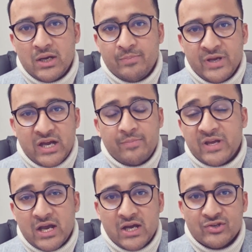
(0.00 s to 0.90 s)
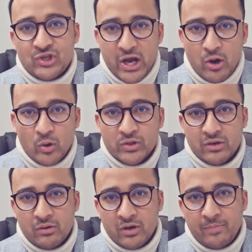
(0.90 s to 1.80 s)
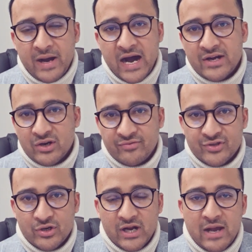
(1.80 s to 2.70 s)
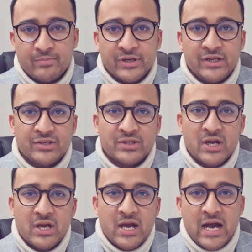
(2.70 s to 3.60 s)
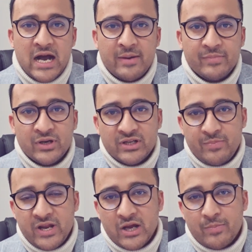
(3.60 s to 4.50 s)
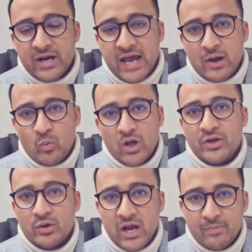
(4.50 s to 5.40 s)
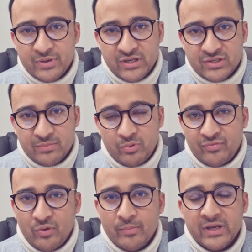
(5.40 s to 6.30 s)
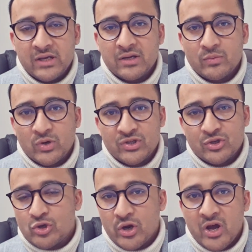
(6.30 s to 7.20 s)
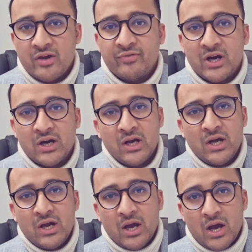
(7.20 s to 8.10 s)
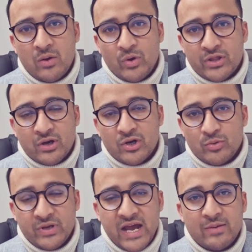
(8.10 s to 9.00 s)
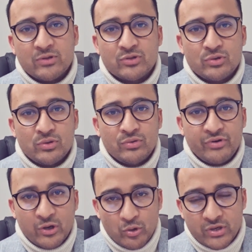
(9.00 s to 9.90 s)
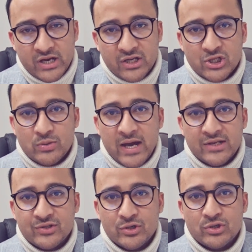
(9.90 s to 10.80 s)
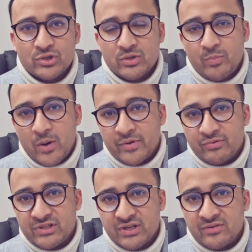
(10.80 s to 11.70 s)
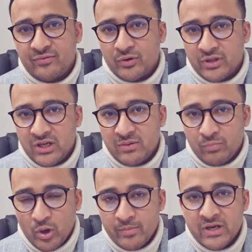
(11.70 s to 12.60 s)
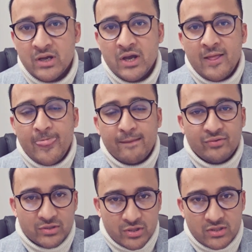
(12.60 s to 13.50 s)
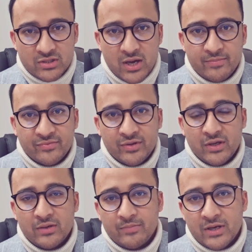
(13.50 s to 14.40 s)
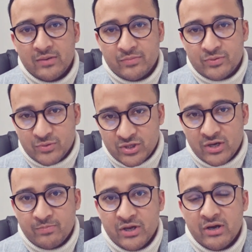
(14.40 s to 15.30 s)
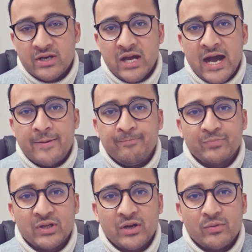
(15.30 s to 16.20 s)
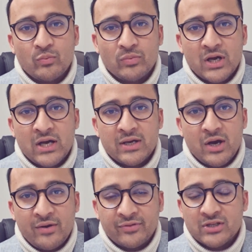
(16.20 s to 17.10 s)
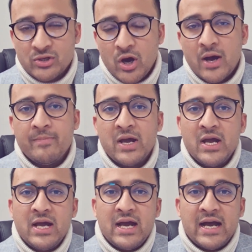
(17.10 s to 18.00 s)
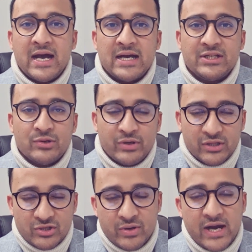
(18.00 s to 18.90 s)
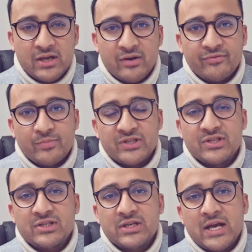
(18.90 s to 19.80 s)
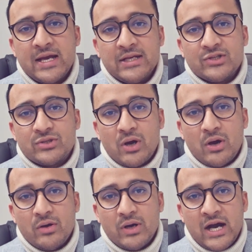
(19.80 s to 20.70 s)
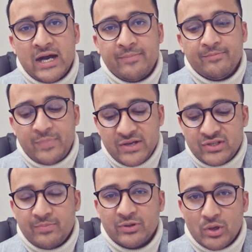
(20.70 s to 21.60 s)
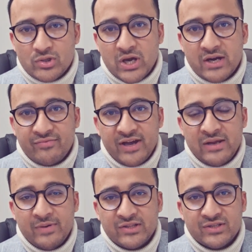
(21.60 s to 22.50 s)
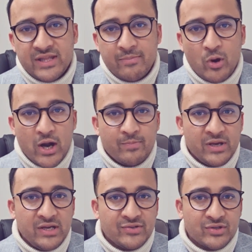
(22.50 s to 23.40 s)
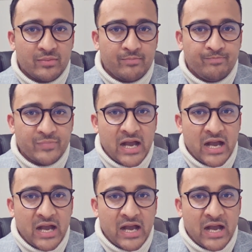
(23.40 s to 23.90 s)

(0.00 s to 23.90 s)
becoming a shareholder or a partner of certain companies, depending upon how well your companies are performing, what's your turnover, whether or not you've been able to recruit any Australian citizens or permanent resident for the employment for a certain time of the certain period, of the time during the trading of your business. So based upon those kind of elements, there might be some